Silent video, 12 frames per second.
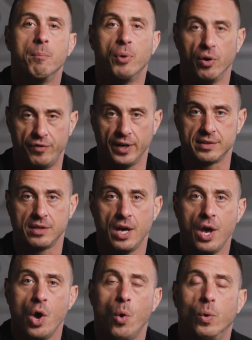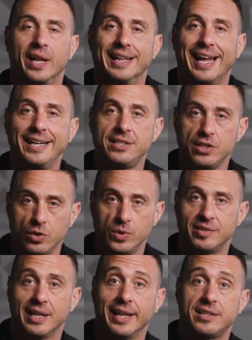Perfect. What I'd like to do
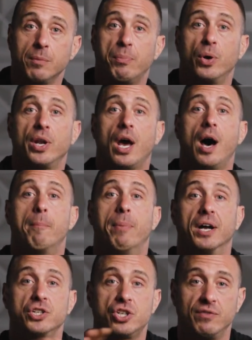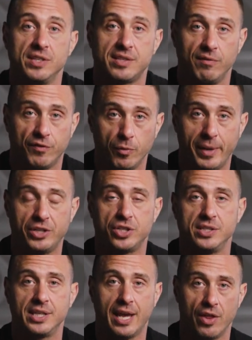is I'd like to put a bunch of this
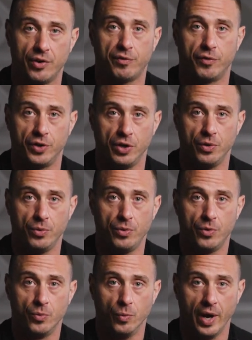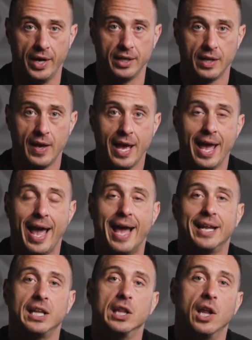information together for you, right?
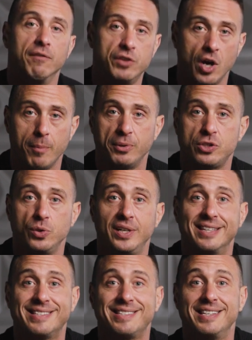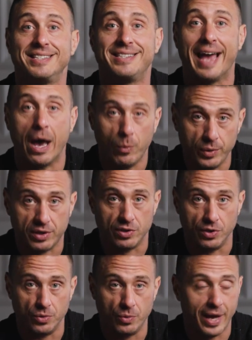And I'd love the opportunity to sit down with
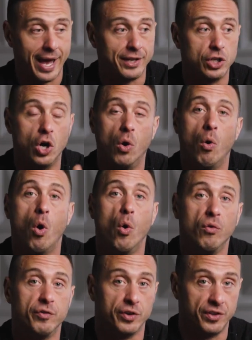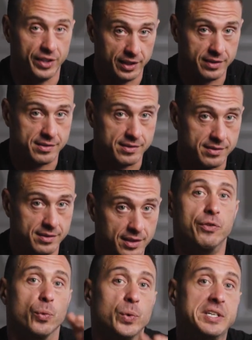you and go over these.
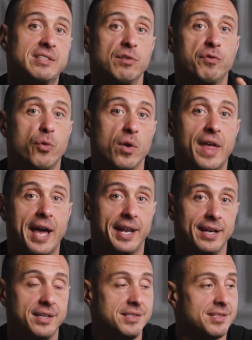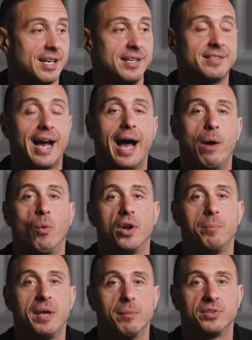The reason for that is I
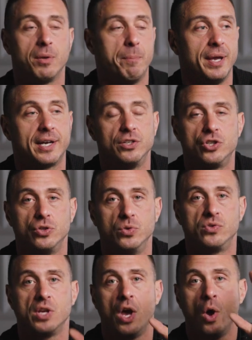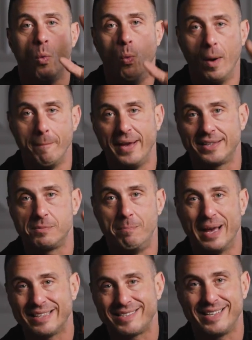want to be able to pick and choose what makes
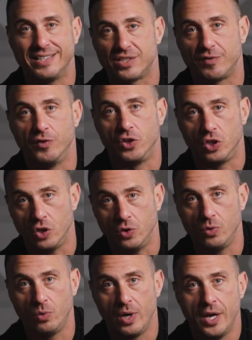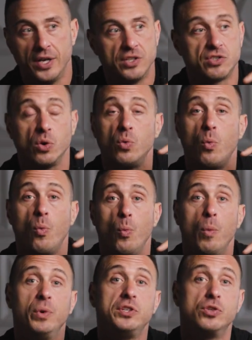best sense for you. So
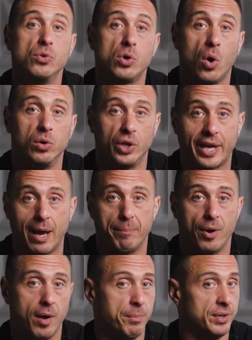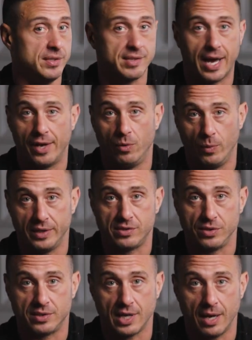when we do go look at properties, I don't
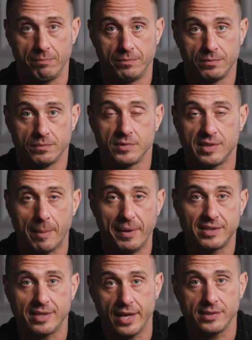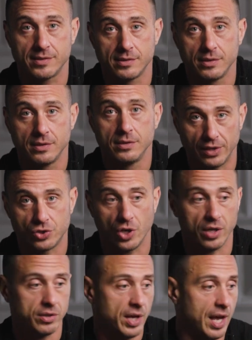waste your time. Does that make sense? Yes,
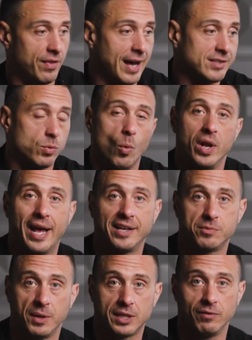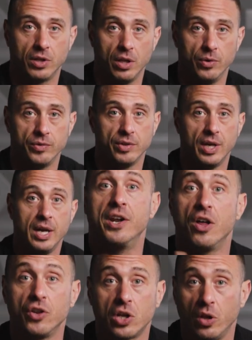Sean. Okay, that's one aspect of a close.
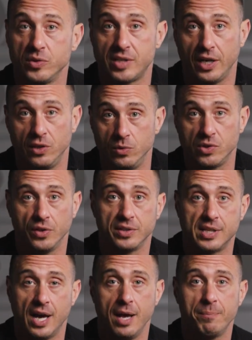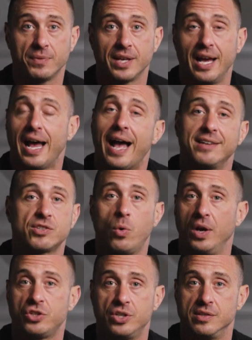Another close I use all the time, I ask
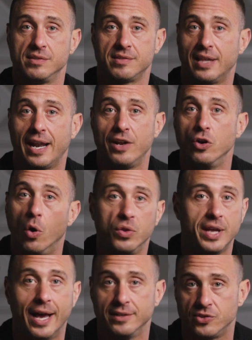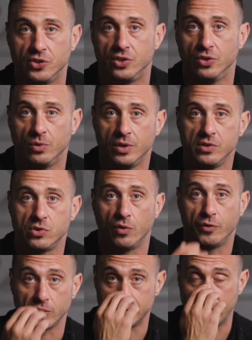questions that I know the answer to. So
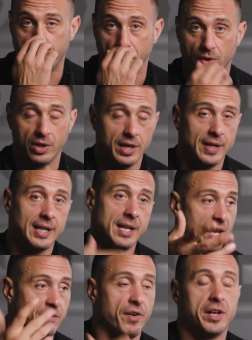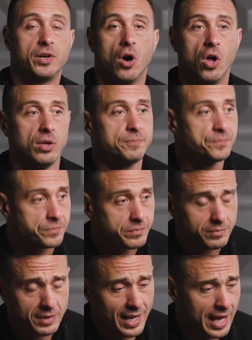for example, if I
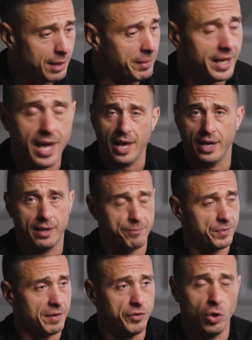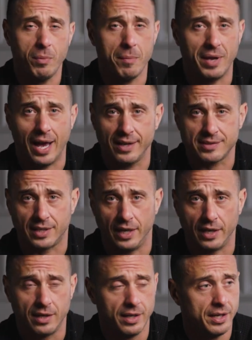call, I'm like, hey, if you don't mind me
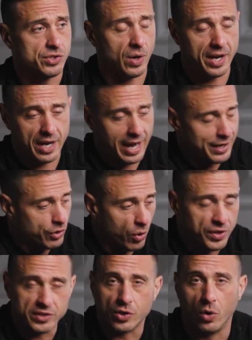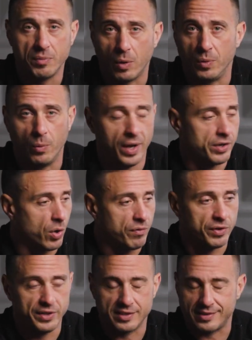asking, so I know this home that we went
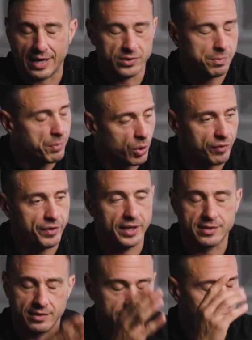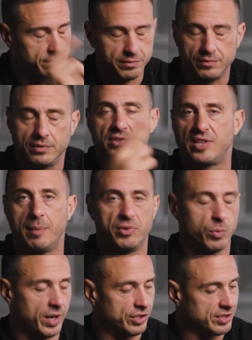over, this sounds perfect, same
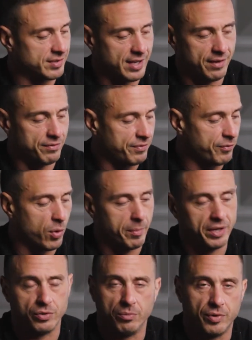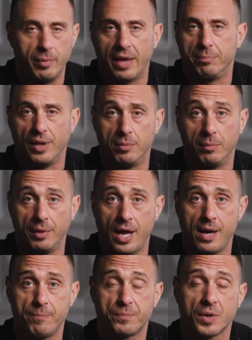as what I just said, 4-bedroom, 3-bath, blah, blah,
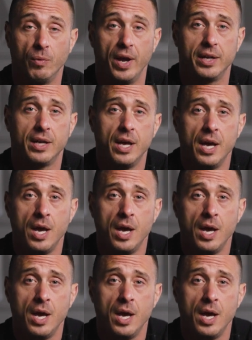blah, right?